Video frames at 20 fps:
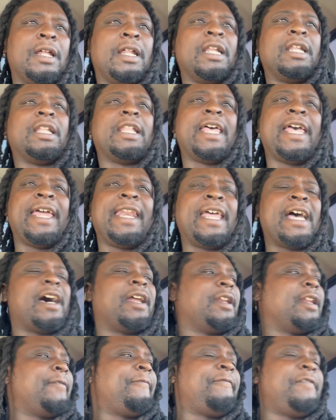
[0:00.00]
land
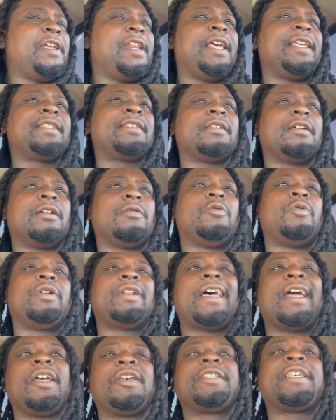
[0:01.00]
out in Phoenix, well,
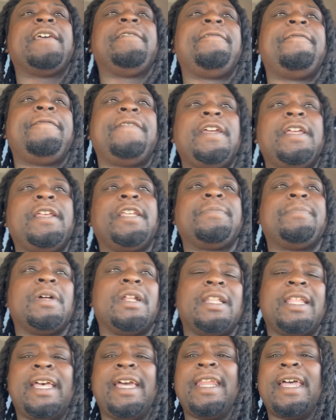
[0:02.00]
not gonna say Phoenix, but
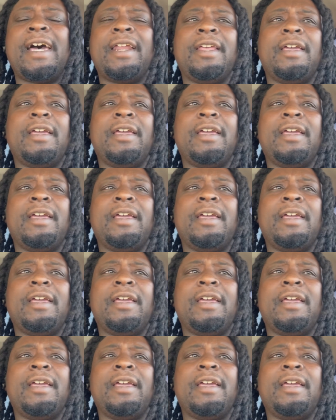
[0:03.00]
land out in